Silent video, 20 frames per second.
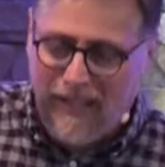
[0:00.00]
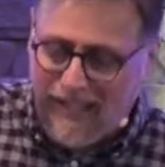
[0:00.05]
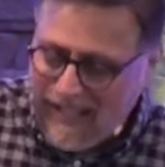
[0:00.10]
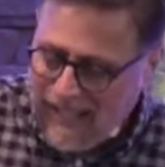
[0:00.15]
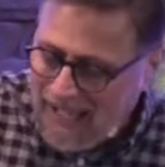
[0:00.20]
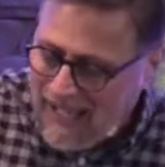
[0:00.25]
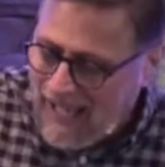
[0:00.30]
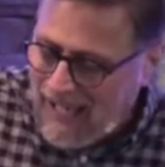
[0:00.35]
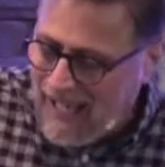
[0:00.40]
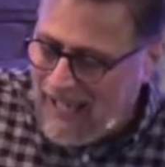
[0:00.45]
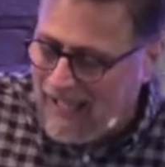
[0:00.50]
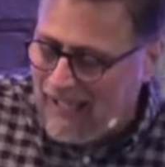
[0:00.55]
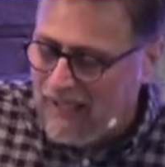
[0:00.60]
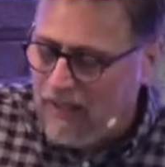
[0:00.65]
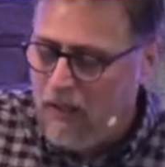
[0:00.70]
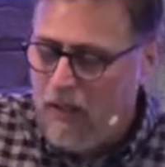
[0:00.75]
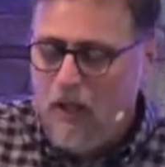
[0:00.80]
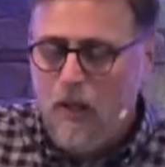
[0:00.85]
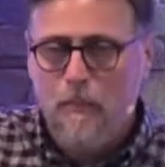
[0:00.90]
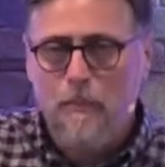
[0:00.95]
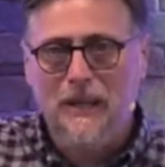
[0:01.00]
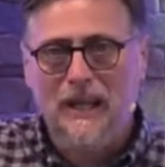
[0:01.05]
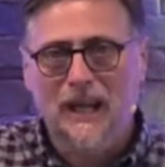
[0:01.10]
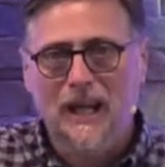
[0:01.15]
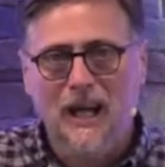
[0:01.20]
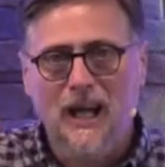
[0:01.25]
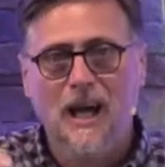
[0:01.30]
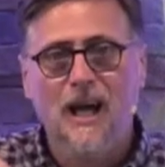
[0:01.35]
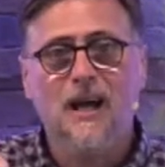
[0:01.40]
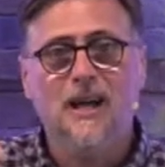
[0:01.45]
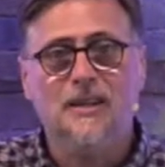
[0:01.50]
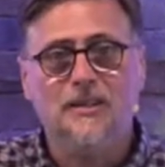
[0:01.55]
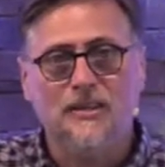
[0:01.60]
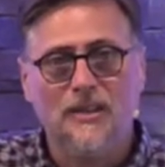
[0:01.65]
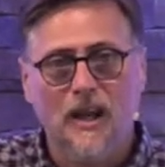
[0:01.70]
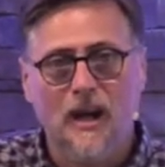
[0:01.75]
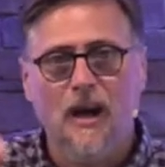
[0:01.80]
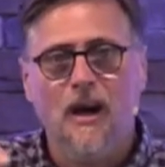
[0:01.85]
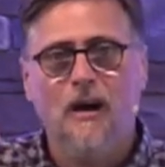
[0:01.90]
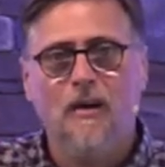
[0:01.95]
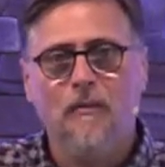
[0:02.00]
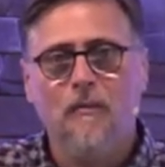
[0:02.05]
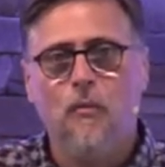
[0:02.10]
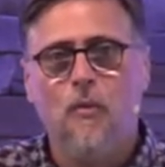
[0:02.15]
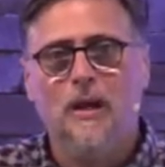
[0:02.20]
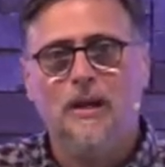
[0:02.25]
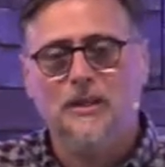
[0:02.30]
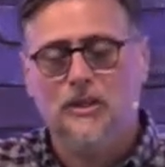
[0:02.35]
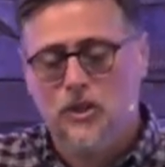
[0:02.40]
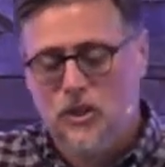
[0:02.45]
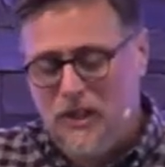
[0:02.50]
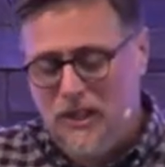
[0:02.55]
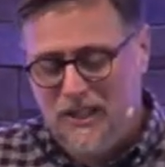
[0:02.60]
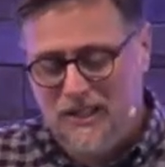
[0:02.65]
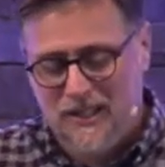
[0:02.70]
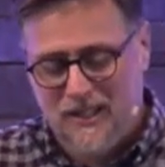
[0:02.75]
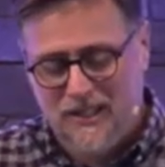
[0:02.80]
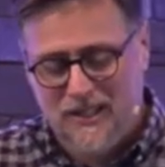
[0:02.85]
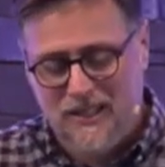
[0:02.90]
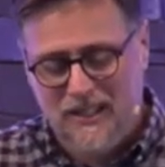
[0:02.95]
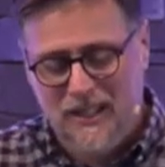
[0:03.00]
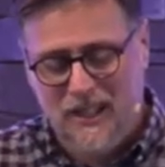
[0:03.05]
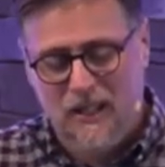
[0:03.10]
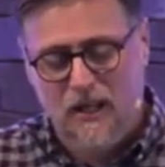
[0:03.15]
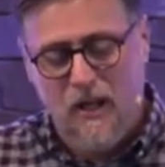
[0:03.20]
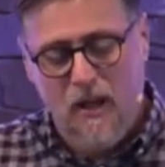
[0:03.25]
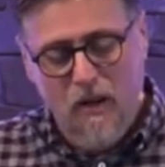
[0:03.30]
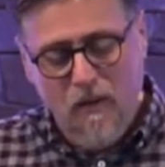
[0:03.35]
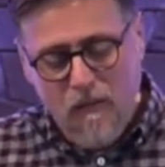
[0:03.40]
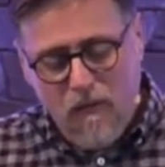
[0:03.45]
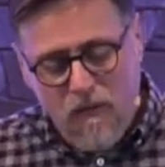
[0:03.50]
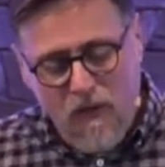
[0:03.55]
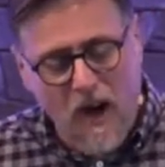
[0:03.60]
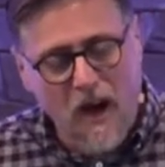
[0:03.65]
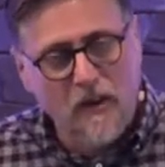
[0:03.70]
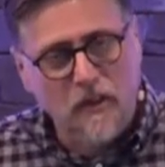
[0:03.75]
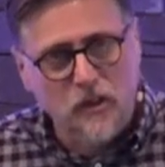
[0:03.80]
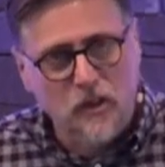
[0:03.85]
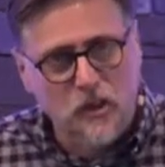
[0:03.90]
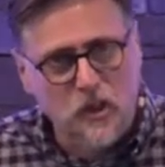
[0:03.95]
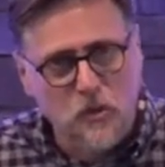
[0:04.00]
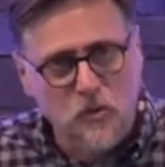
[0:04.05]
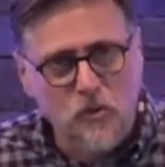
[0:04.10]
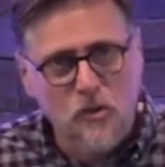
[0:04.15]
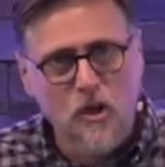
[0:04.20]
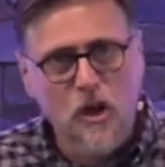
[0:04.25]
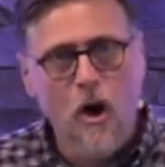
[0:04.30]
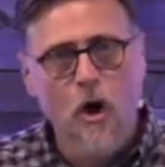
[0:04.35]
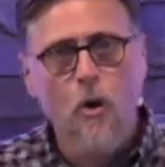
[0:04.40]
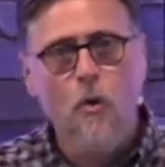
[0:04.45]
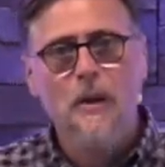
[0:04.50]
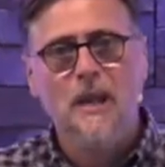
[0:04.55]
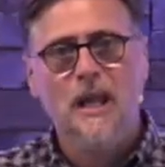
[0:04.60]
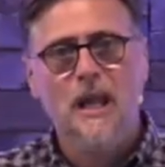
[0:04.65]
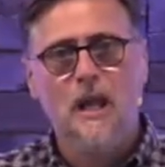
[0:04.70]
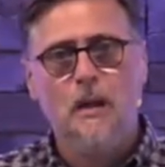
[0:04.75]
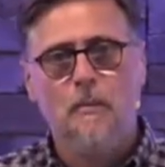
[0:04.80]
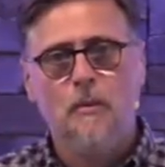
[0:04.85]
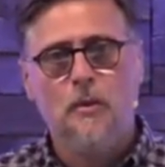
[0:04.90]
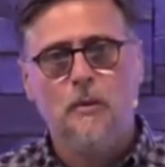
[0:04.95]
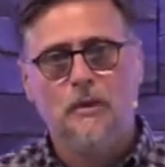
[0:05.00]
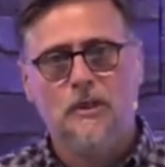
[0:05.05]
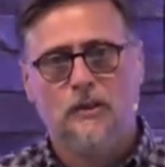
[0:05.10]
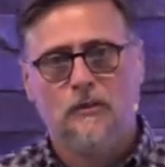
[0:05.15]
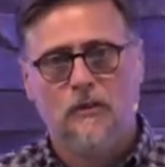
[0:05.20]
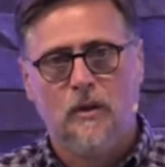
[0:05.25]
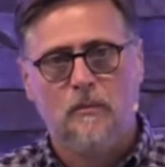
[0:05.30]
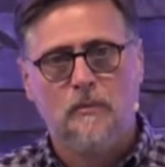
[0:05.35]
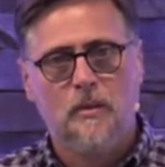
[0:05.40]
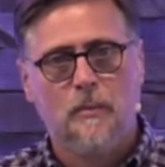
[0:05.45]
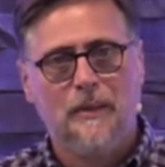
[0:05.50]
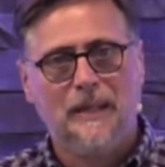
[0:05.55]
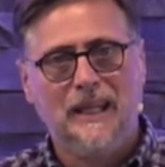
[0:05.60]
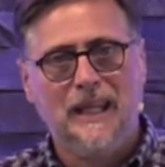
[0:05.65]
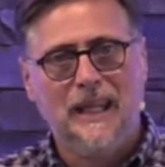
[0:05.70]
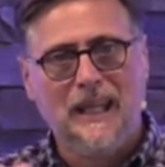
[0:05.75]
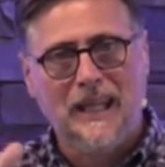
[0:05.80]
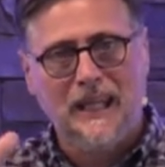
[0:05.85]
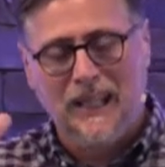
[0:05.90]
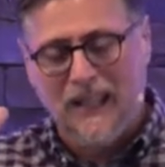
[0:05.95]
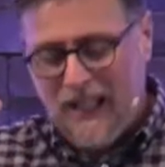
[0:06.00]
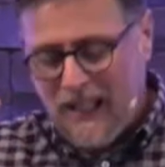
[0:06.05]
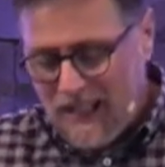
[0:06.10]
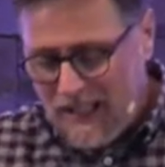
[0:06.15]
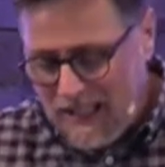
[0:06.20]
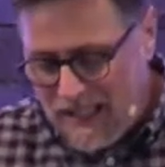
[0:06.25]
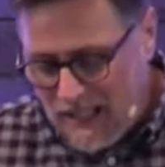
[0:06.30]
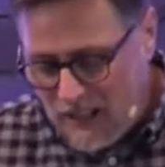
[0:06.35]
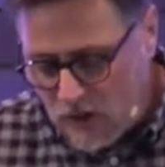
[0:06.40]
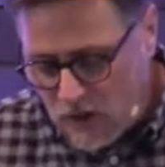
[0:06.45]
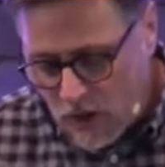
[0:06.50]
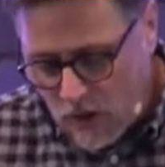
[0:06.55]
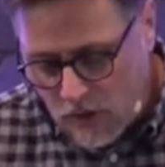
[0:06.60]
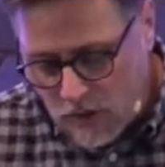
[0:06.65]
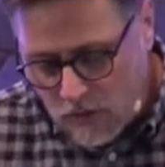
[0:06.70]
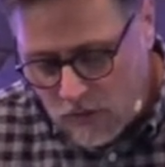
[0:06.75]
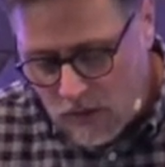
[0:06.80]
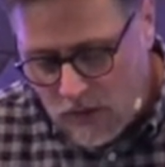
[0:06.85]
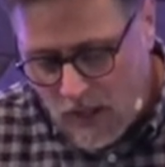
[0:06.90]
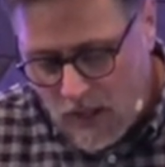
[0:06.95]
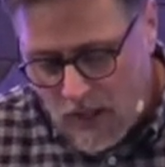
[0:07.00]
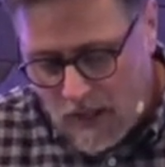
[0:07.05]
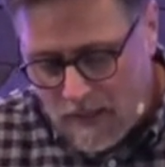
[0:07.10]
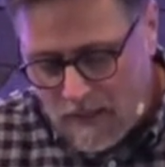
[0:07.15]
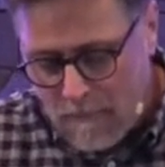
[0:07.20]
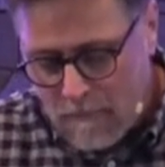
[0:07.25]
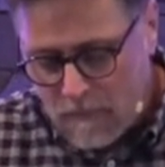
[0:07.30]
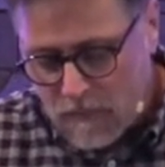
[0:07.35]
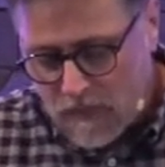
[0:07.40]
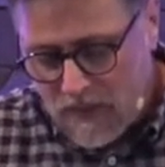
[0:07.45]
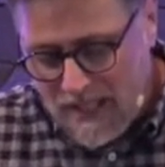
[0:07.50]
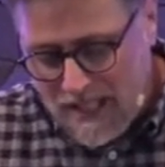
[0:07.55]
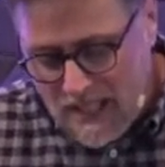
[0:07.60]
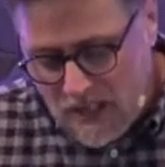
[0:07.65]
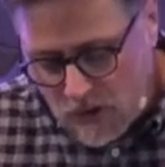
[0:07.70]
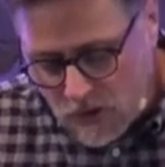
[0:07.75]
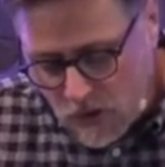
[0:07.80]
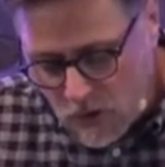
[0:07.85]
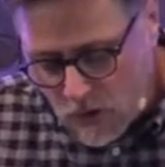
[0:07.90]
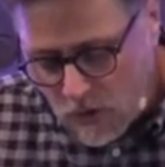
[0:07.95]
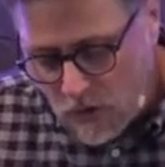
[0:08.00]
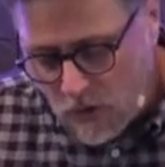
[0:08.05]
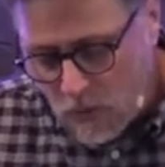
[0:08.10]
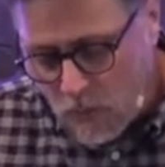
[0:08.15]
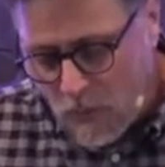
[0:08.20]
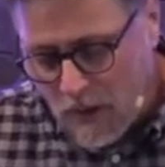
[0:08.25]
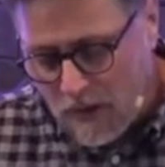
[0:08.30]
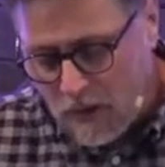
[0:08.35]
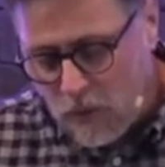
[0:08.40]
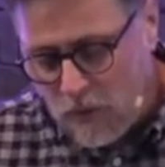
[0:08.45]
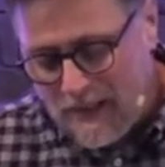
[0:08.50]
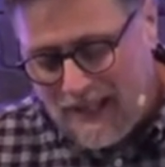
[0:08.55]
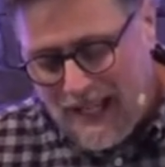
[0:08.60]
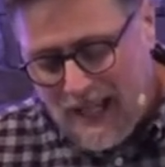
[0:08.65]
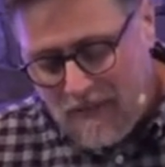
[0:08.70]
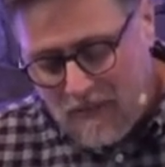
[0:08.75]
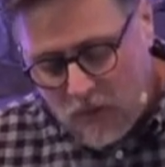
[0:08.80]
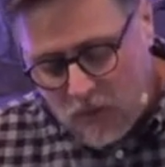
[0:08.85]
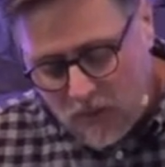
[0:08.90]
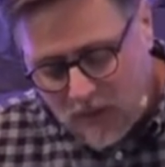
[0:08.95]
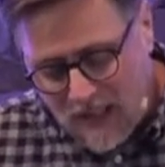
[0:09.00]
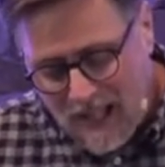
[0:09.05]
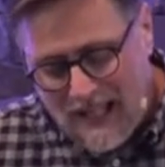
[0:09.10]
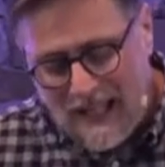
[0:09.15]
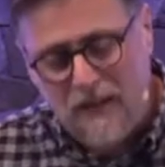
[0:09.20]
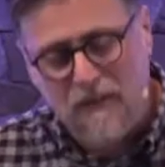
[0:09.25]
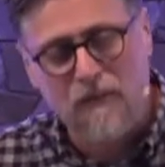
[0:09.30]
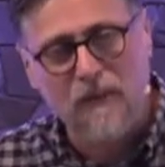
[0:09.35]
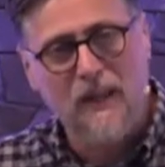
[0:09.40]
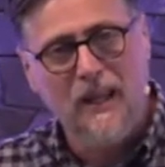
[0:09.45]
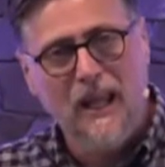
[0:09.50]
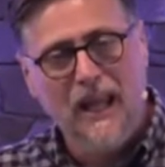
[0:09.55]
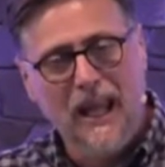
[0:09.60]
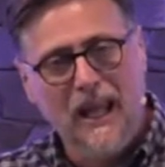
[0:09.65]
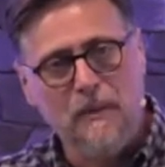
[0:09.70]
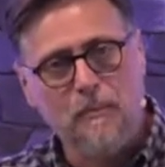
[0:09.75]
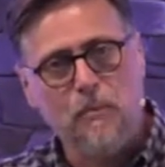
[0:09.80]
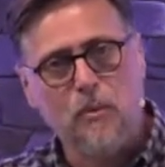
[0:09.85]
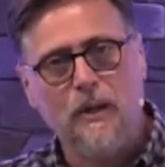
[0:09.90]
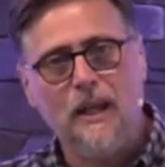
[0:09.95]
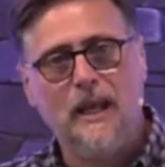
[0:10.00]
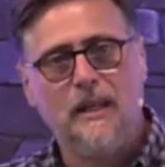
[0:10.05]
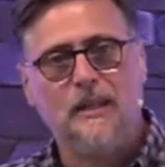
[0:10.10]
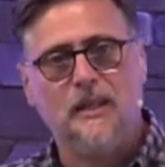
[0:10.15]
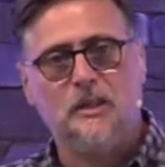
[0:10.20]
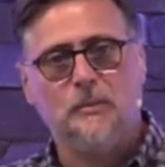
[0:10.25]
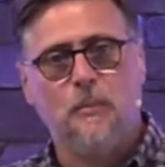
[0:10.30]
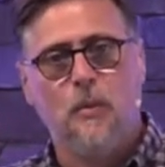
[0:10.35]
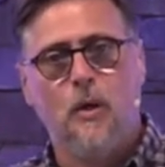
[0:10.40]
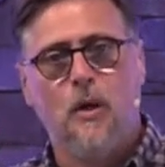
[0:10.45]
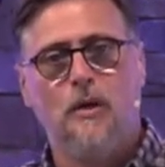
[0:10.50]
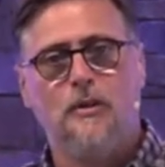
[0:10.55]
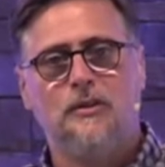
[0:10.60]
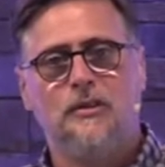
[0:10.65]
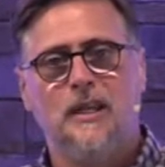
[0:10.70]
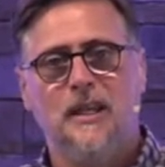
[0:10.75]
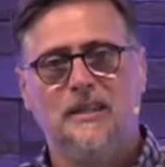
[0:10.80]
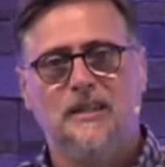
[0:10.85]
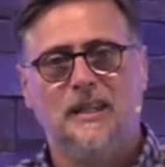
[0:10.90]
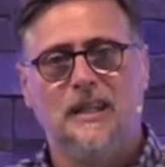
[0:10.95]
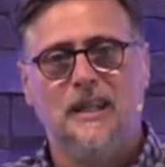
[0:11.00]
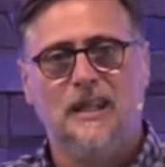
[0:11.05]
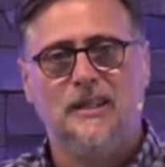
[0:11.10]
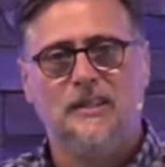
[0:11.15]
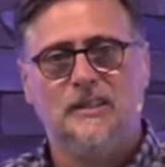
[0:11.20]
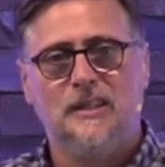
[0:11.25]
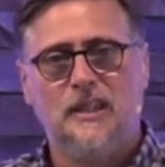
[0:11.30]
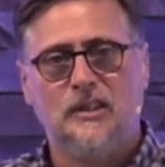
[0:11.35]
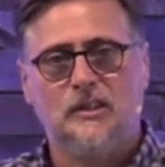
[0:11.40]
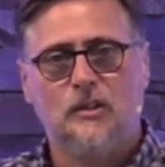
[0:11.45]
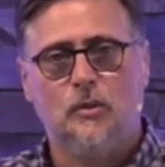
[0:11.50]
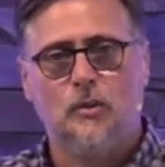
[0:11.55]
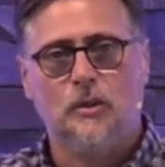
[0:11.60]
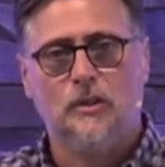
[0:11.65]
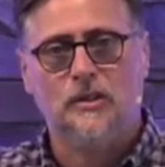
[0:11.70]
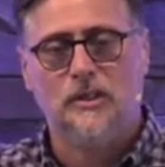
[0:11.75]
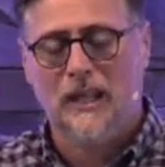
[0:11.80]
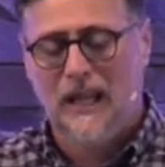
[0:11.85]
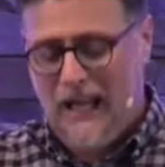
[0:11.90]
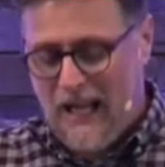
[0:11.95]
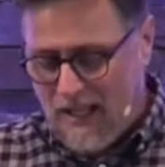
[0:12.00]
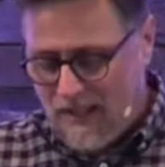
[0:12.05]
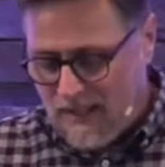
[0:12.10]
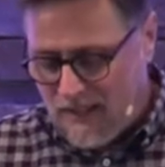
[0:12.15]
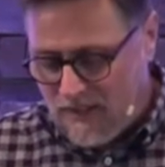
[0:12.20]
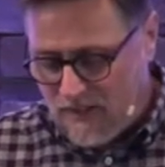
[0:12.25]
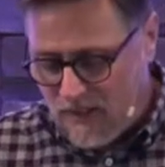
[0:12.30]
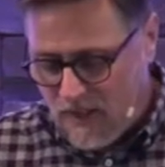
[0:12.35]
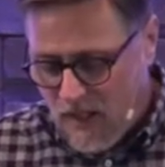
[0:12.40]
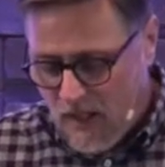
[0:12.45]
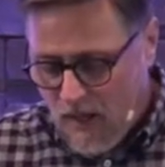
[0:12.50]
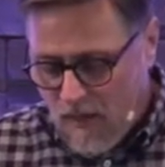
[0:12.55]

King because of what Jesus did. Fathers, you know him who is from the beginning, the eternal God, the eternal one who gave you life and breath, as Paul says in his discourse in Athens.